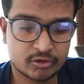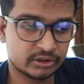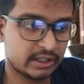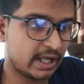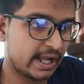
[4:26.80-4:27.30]

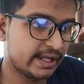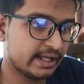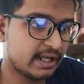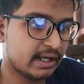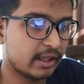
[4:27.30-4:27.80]
for the
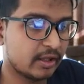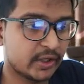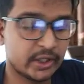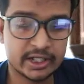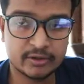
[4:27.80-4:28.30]
INR,
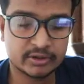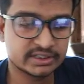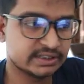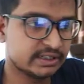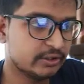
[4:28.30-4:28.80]
here you
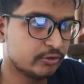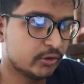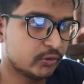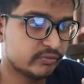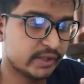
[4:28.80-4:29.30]
can see that you
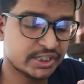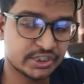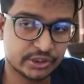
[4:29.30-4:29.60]
have to pay